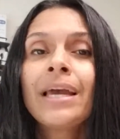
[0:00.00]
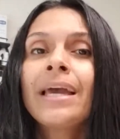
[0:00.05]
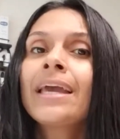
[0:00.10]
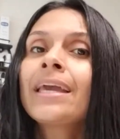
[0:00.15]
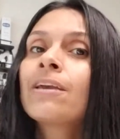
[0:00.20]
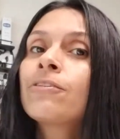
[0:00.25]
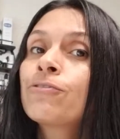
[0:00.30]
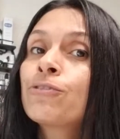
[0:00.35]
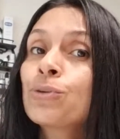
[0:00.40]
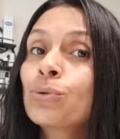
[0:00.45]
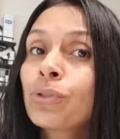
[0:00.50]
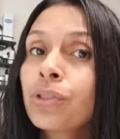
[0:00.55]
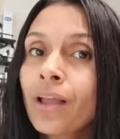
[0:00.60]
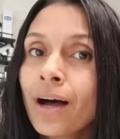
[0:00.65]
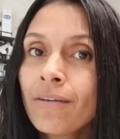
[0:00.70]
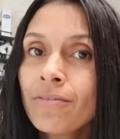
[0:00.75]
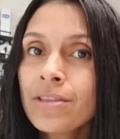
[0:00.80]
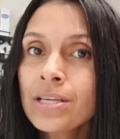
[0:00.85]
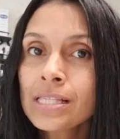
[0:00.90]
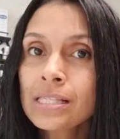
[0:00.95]
If you
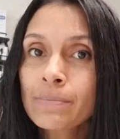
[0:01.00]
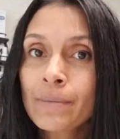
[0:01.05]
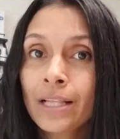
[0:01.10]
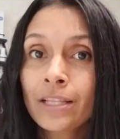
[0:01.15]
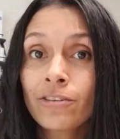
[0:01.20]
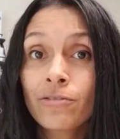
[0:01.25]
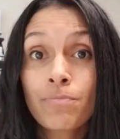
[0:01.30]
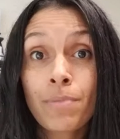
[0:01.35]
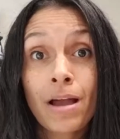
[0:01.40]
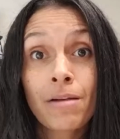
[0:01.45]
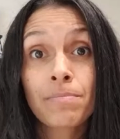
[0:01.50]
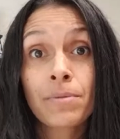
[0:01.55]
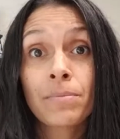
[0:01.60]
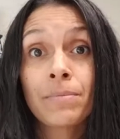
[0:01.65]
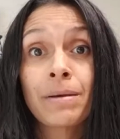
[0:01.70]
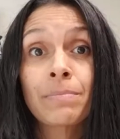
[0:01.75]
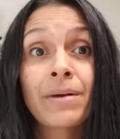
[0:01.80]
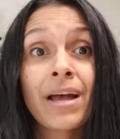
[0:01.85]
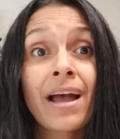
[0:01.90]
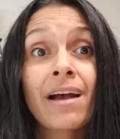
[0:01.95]
love the smell of
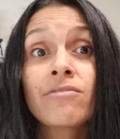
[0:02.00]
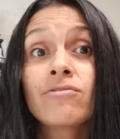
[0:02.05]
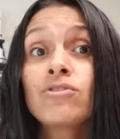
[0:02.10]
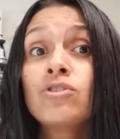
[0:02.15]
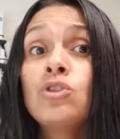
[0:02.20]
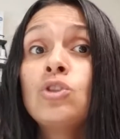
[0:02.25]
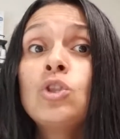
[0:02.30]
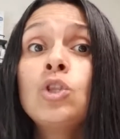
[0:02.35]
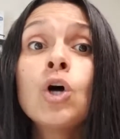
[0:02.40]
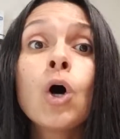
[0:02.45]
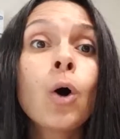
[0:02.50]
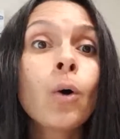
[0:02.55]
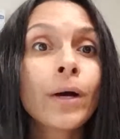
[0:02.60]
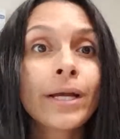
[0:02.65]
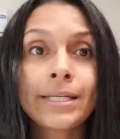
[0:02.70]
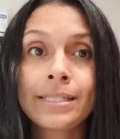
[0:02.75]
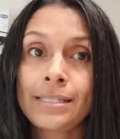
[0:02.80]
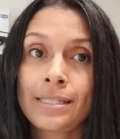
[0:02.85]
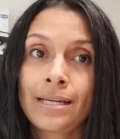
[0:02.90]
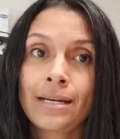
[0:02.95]
peppermint but have no
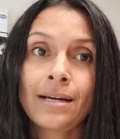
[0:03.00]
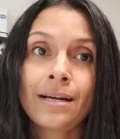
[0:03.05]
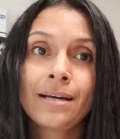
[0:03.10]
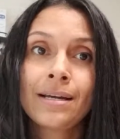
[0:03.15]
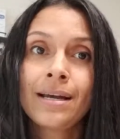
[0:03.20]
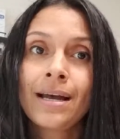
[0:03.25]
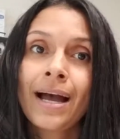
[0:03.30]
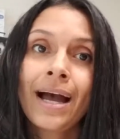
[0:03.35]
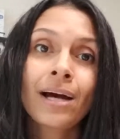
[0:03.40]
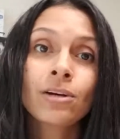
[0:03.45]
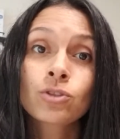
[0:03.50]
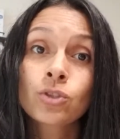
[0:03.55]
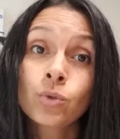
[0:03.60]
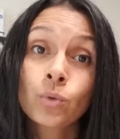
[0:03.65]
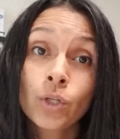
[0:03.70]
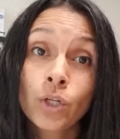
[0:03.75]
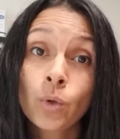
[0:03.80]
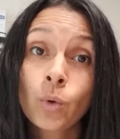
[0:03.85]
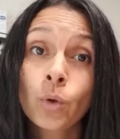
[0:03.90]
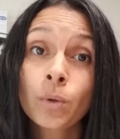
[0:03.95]
idea how to
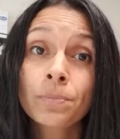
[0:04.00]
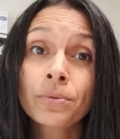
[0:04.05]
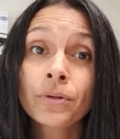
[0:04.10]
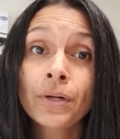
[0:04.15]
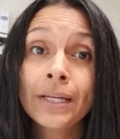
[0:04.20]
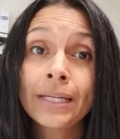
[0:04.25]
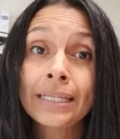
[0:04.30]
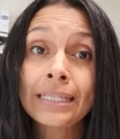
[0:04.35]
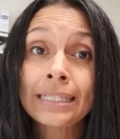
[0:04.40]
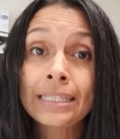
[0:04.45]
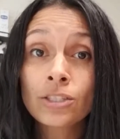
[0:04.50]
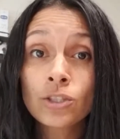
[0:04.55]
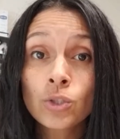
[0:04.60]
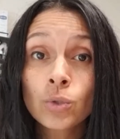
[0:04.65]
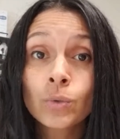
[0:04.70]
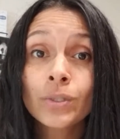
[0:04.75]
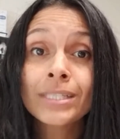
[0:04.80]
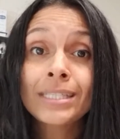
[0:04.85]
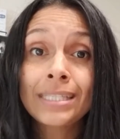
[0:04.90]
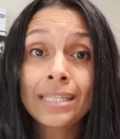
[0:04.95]
incorporate it
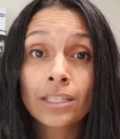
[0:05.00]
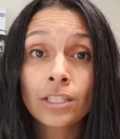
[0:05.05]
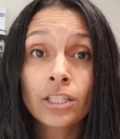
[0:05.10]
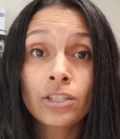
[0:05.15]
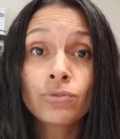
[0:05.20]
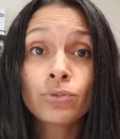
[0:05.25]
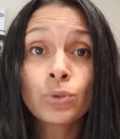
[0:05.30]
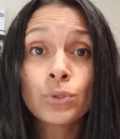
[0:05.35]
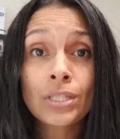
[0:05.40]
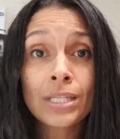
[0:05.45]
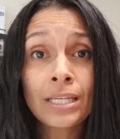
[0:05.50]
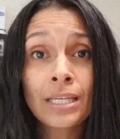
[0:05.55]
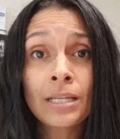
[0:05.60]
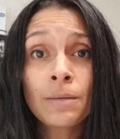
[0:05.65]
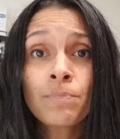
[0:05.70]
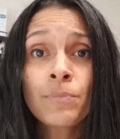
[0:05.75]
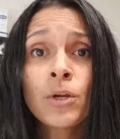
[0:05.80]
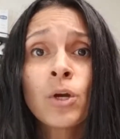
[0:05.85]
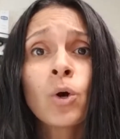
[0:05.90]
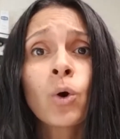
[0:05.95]
into a daily
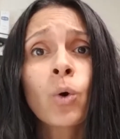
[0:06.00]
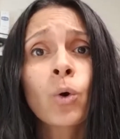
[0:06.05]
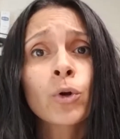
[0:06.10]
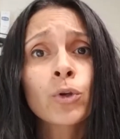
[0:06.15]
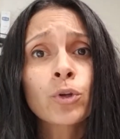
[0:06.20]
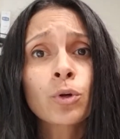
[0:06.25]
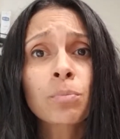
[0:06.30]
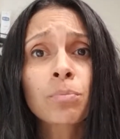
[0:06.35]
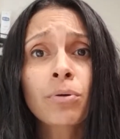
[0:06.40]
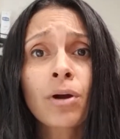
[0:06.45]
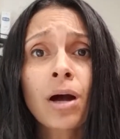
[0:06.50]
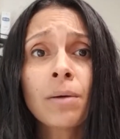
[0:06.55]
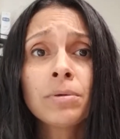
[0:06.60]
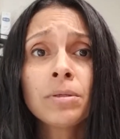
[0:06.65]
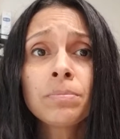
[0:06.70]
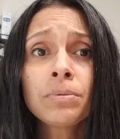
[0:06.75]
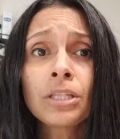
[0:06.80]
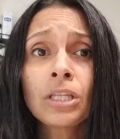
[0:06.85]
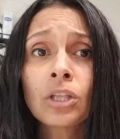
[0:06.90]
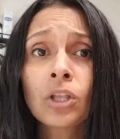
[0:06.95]
routine, or you're
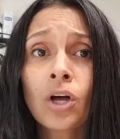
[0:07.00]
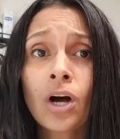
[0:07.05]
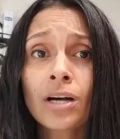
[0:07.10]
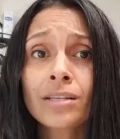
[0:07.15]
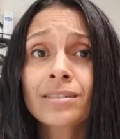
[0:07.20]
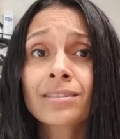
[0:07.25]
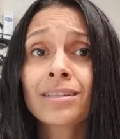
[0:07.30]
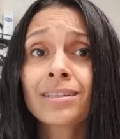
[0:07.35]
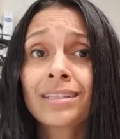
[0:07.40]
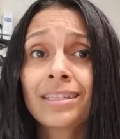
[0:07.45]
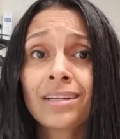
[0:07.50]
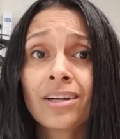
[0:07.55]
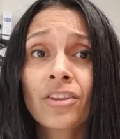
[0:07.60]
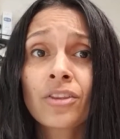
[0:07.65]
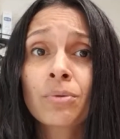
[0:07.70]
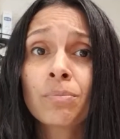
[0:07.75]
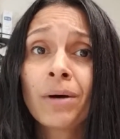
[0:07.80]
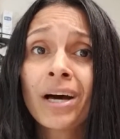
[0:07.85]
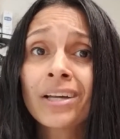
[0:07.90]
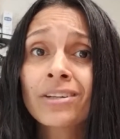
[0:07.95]
probably lost on the
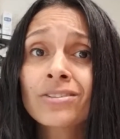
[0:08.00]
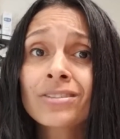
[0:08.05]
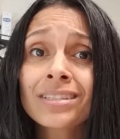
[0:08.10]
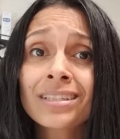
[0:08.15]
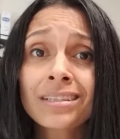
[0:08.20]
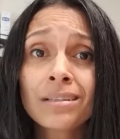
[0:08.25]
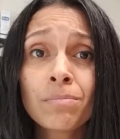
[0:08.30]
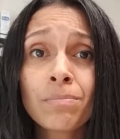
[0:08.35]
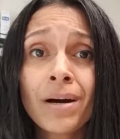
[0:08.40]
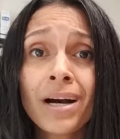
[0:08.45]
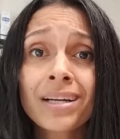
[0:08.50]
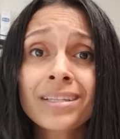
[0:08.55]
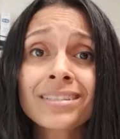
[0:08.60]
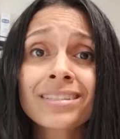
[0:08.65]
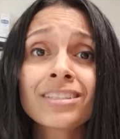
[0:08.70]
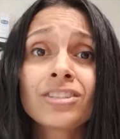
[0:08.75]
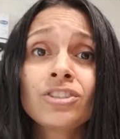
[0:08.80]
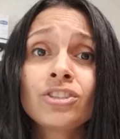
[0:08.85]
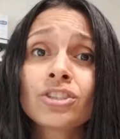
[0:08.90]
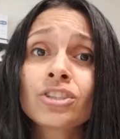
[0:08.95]
other bottles in the box
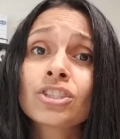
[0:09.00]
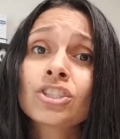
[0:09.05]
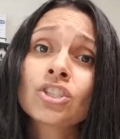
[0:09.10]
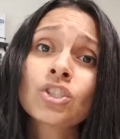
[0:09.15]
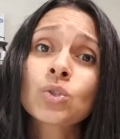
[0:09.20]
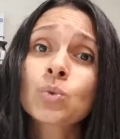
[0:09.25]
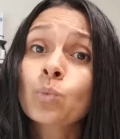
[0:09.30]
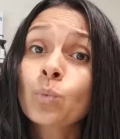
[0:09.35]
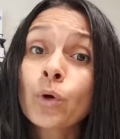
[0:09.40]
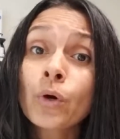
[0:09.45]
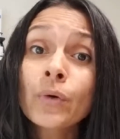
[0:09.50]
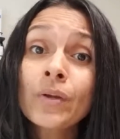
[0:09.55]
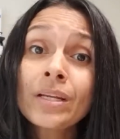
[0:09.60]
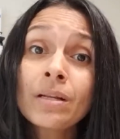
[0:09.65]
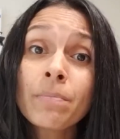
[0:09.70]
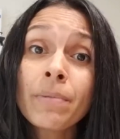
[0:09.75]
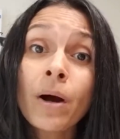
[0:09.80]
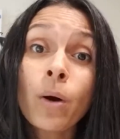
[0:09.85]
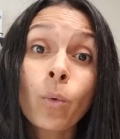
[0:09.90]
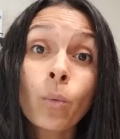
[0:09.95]
and you're just worried
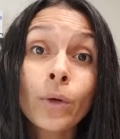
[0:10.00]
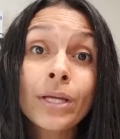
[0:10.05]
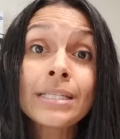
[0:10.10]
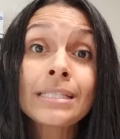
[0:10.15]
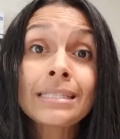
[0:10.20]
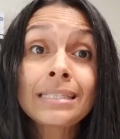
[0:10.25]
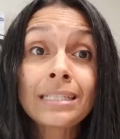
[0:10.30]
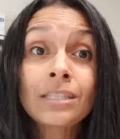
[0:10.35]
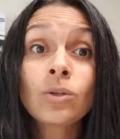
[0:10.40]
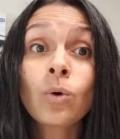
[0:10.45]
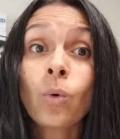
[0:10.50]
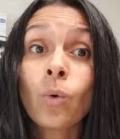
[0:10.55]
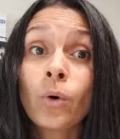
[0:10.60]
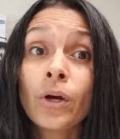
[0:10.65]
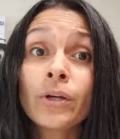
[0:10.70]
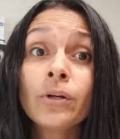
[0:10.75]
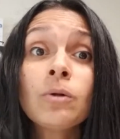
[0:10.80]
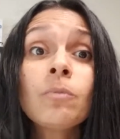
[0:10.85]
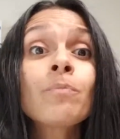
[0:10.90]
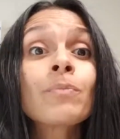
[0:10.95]
about wasting the
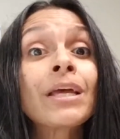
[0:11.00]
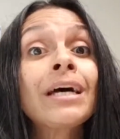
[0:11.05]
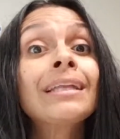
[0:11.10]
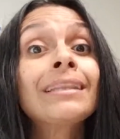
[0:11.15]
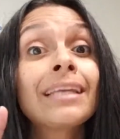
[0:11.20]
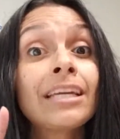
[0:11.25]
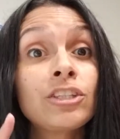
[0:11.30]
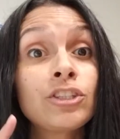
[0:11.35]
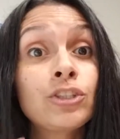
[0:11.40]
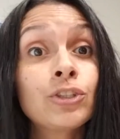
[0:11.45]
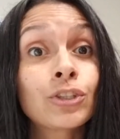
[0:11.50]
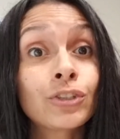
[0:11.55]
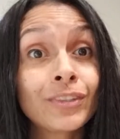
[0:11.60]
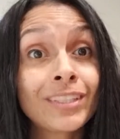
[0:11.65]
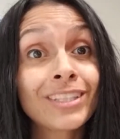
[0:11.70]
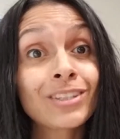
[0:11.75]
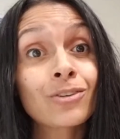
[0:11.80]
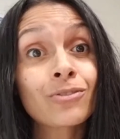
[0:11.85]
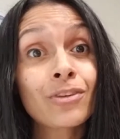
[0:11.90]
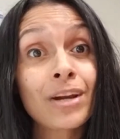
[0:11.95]
oil, then you're
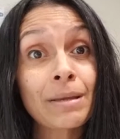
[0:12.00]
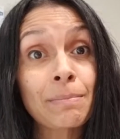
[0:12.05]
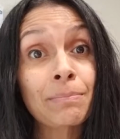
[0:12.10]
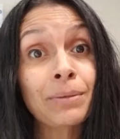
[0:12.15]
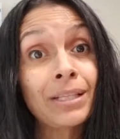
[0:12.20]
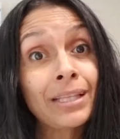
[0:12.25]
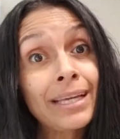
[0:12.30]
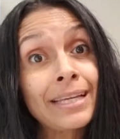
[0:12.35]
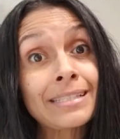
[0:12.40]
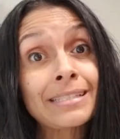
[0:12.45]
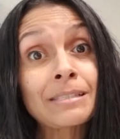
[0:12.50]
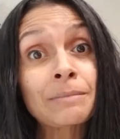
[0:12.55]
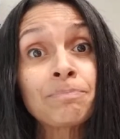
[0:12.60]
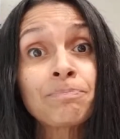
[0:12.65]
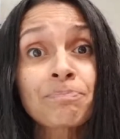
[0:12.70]
in the right place.